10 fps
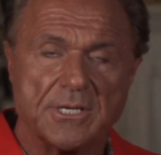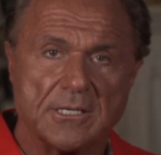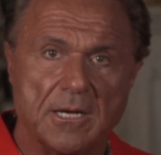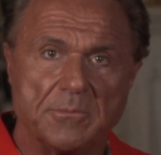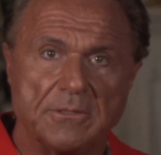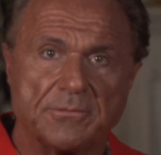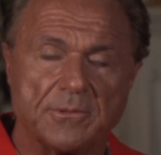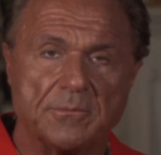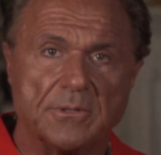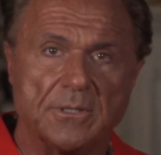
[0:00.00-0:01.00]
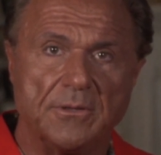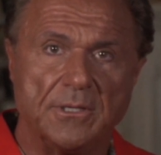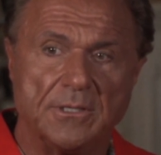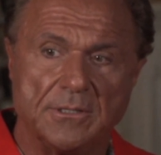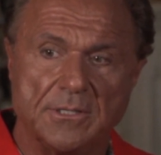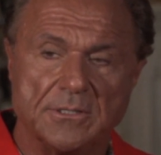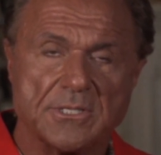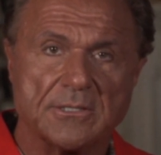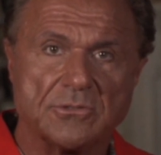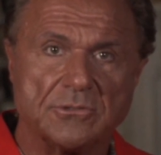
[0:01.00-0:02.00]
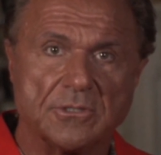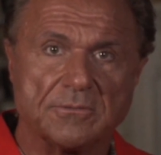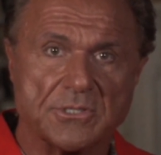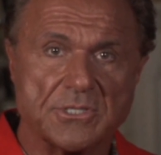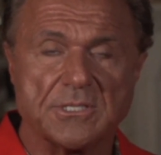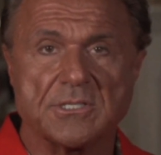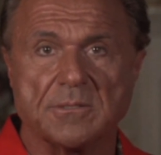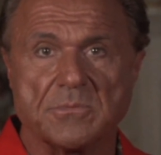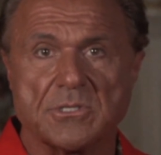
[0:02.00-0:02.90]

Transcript: are coming from the the central nervous system.